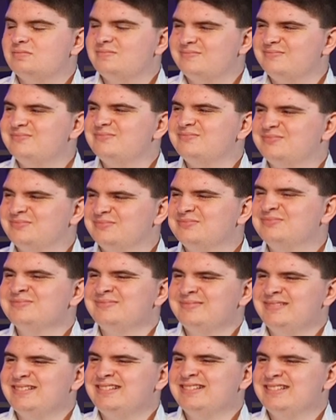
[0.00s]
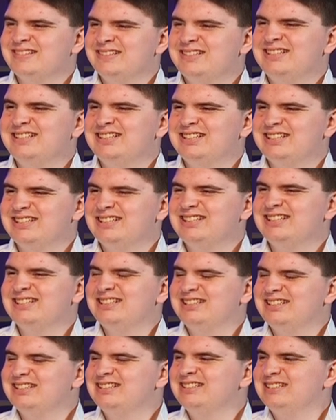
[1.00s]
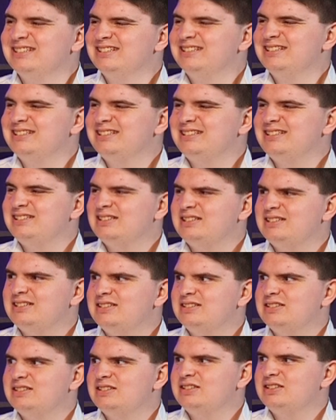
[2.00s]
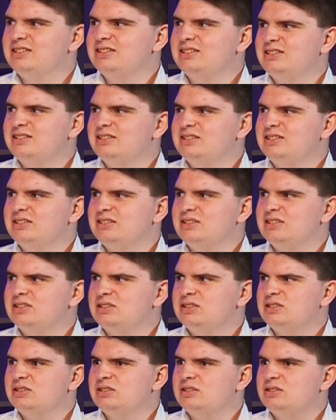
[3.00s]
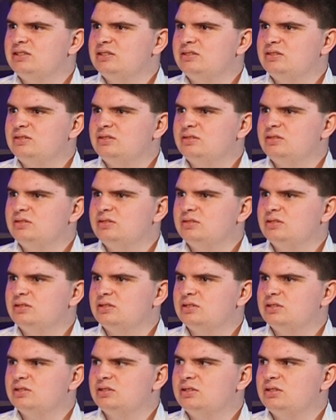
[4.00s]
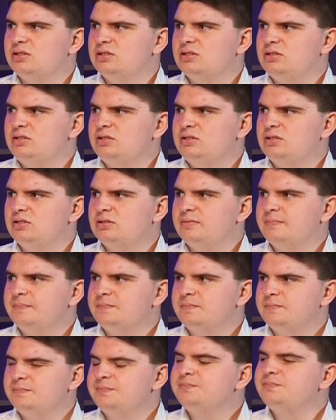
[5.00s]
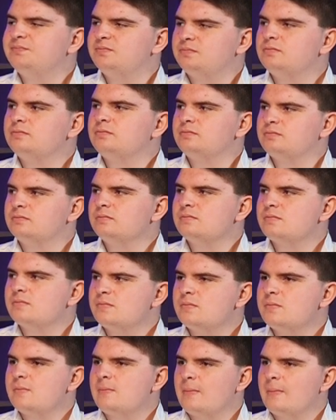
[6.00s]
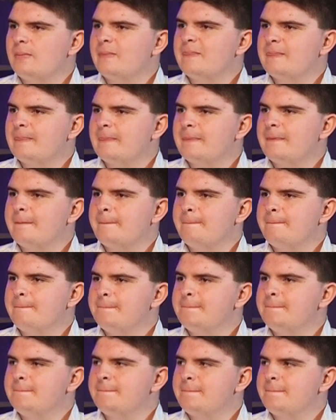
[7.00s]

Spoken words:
No words are spoken by the person on screen.